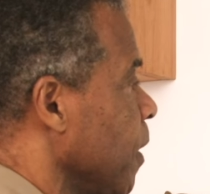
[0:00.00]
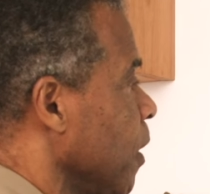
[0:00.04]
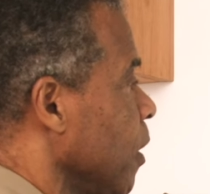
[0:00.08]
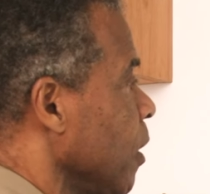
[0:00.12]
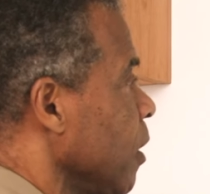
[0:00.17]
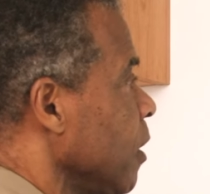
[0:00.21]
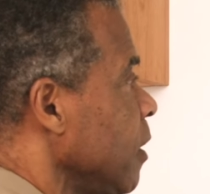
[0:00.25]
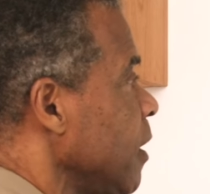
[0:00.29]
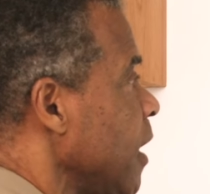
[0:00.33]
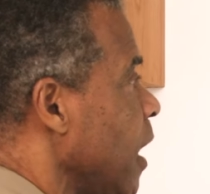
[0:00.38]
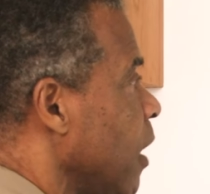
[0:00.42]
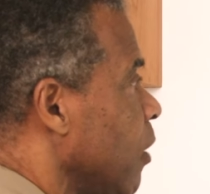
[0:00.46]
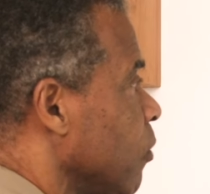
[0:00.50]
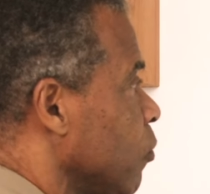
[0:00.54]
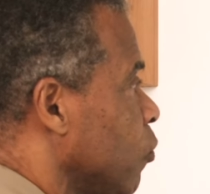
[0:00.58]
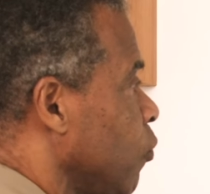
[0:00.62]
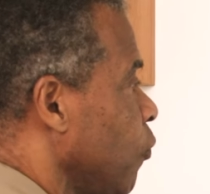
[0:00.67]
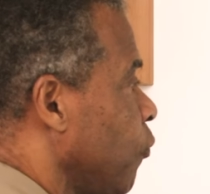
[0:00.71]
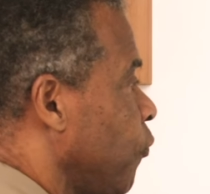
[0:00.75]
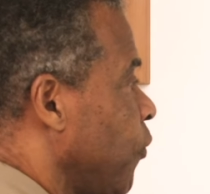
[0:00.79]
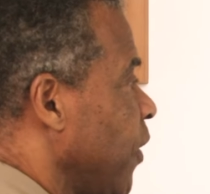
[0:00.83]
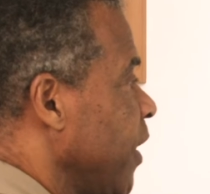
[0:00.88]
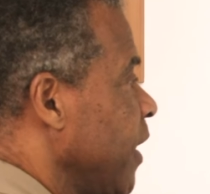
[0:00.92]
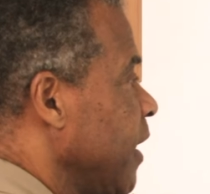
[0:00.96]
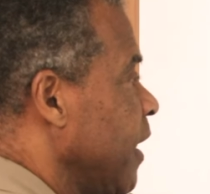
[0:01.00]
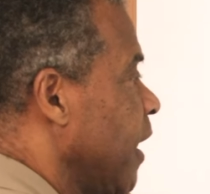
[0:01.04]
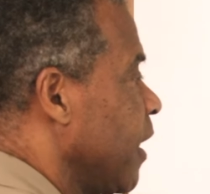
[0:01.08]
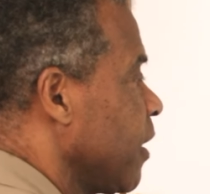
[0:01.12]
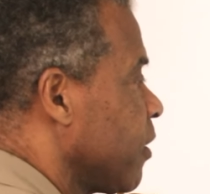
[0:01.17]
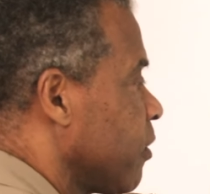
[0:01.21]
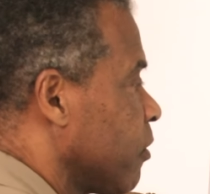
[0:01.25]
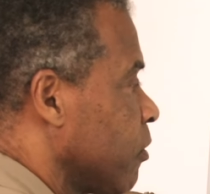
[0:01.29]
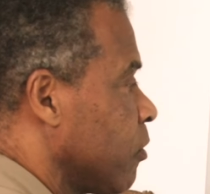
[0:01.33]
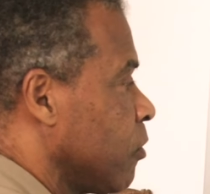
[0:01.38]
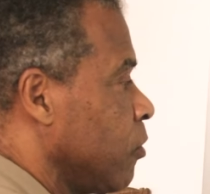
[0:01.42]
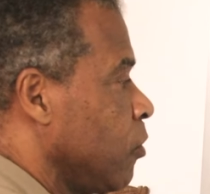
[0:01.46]
Now, to find
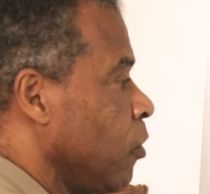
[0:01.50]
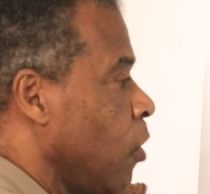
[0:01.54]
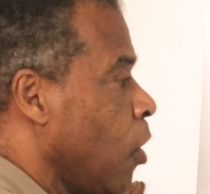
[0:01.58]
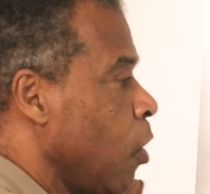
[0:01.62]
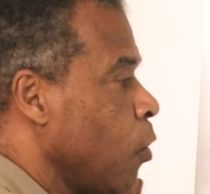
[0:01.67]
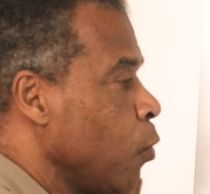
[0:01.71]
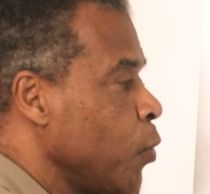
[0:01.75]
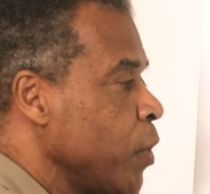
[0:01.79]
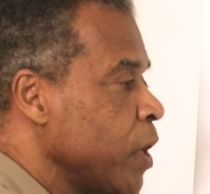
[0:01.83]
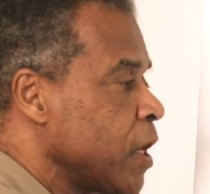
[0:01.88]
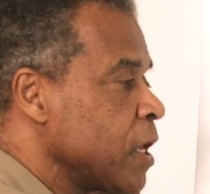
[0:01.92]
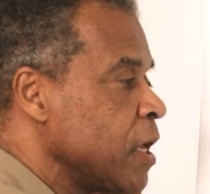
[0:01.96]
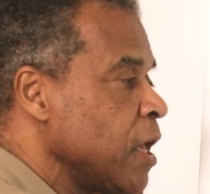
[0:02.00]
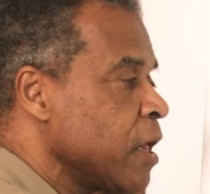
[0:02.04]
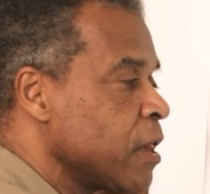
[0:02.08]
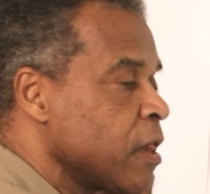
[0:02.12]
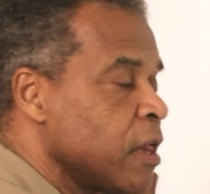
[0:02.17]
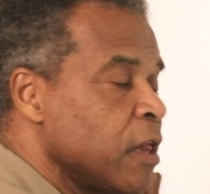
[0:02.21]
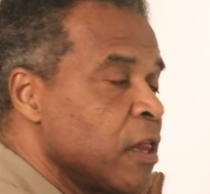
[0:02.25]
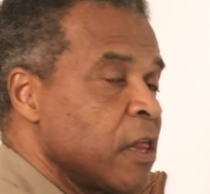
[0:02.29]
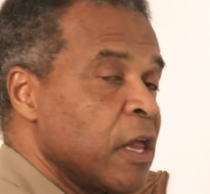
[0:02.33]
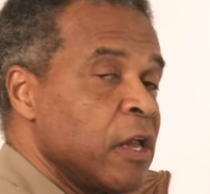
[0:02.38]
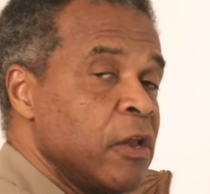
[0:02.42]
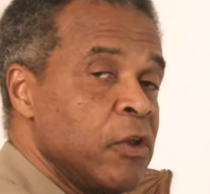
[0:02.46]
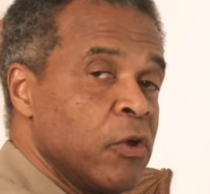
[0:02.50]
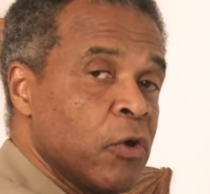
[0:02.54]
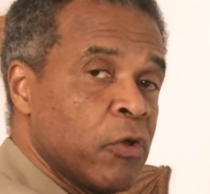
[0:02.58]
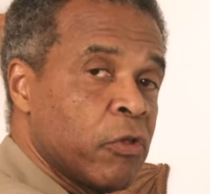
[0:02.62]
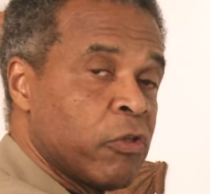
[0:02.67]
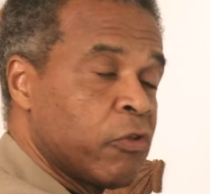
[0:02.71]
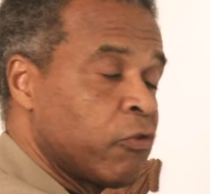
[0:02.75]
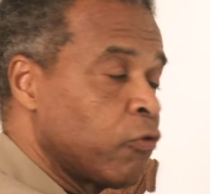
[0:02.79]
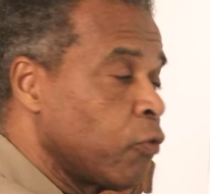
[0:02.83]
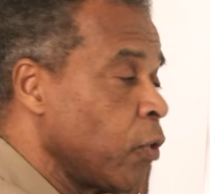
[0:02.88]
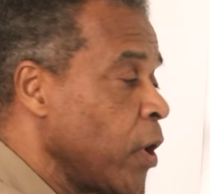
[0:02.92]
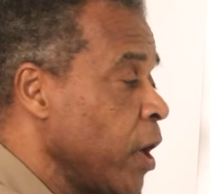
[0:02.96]
out your weaknesses and your
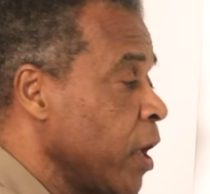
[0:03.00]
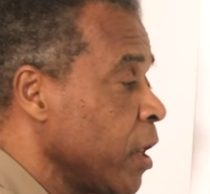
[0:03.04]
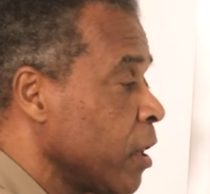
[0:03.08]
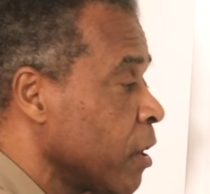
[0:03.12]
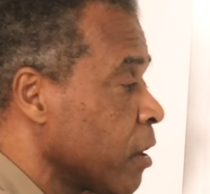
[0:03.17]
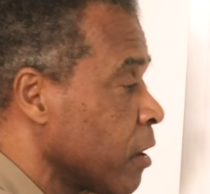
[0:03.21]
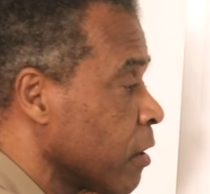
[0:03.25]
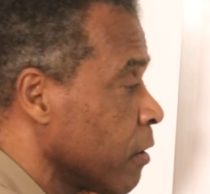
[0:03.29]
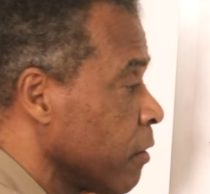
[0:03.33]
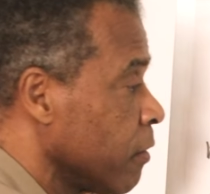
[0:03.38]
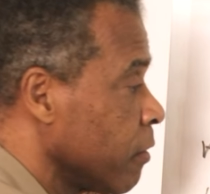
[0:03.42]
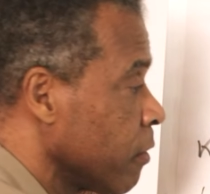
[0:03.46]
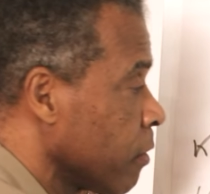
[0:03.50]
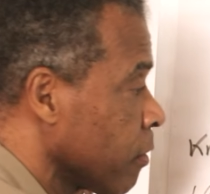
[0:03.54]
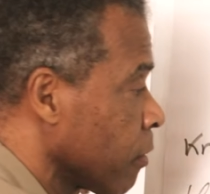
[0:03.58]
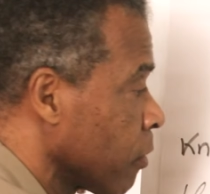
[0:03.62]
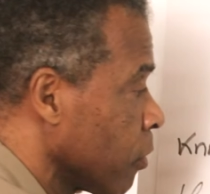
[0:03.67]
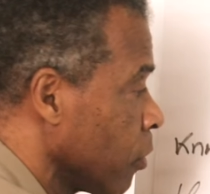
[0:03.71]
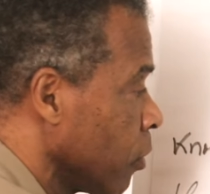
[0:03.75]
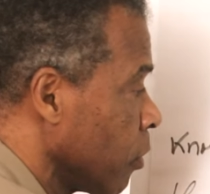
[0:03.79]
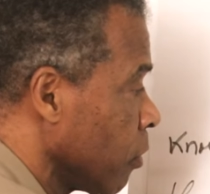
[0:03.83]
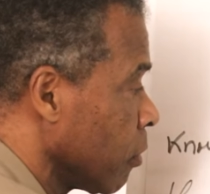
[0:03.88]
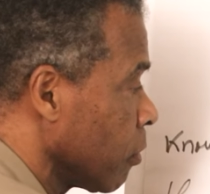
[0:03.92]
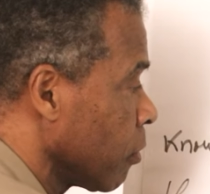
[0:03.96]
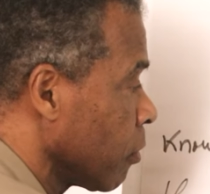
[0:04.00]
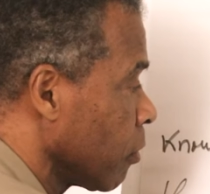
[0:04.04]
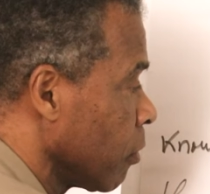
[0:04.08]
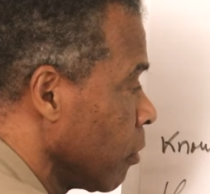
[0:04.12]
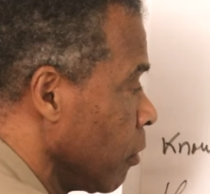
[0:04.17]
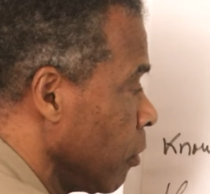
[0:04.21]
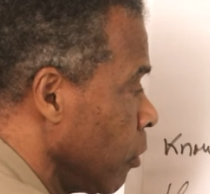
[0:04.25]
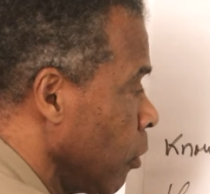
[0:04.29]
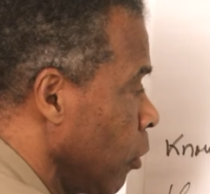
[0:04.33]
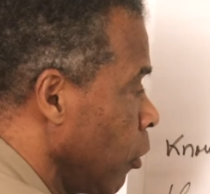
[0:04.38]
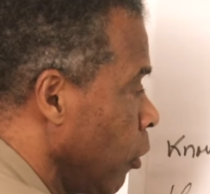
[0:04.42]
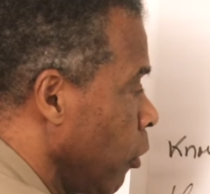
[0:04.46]
strengths,
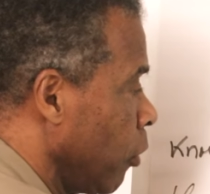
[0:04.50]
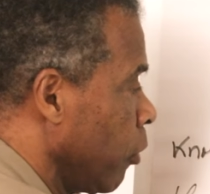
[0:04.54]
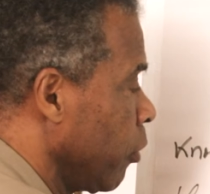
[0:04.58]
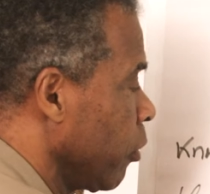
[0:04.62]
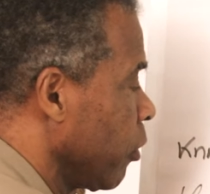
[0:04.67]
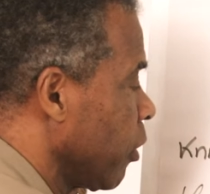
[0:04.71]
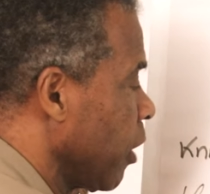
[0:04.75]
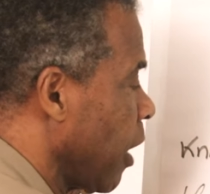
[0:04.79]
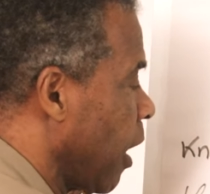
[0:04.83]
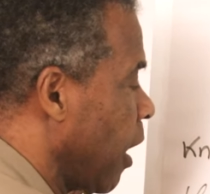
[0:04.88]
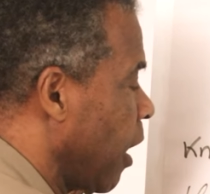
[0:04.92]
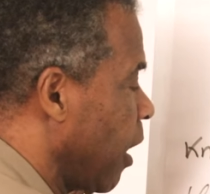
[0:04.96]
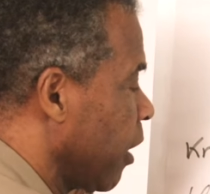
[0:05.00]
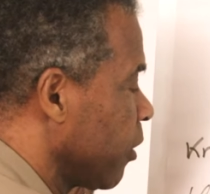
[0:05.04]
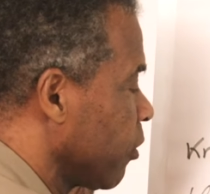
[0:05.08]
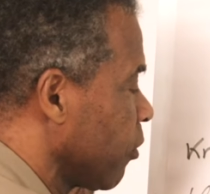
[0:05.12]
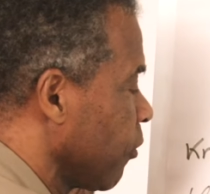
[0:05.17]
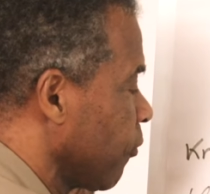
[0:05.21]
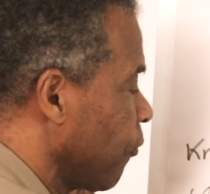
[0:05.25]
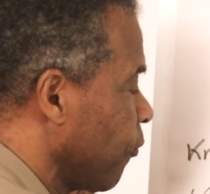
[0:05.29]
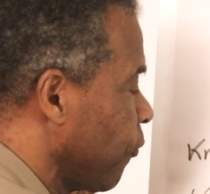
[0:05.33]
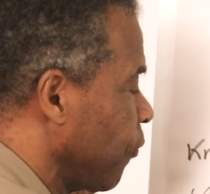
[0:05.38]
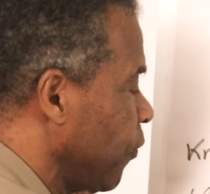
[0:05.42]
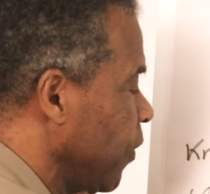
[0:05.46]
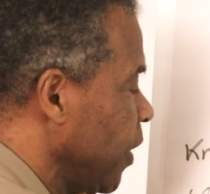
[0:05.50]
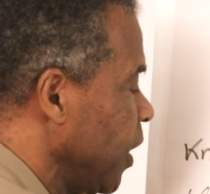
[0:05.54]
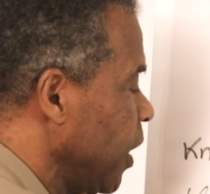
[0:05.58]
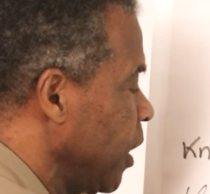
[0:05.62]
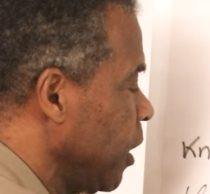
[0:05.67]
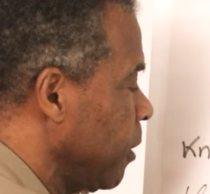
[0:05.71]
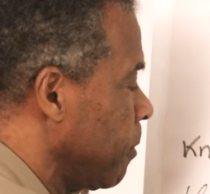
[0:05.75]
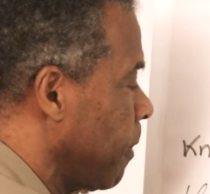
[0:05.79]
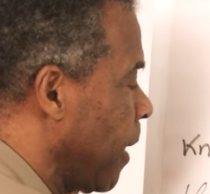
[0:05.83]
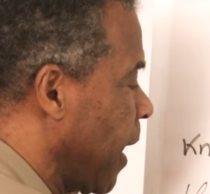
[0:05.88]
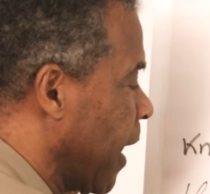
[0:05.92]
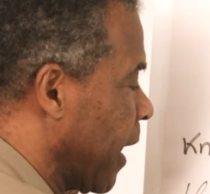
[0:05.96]
learn the art of
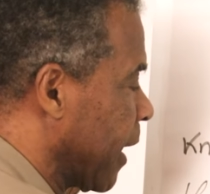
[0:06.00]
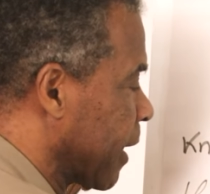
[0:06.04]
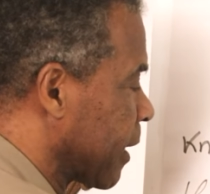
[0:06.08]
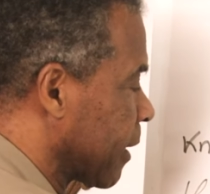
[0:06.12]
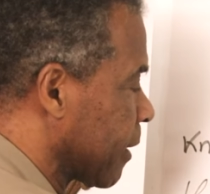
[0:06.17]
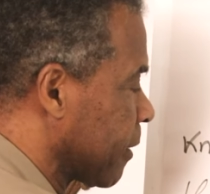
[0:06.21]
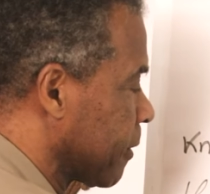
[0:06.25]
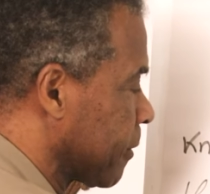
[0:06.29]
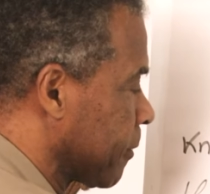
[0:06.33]
feedback.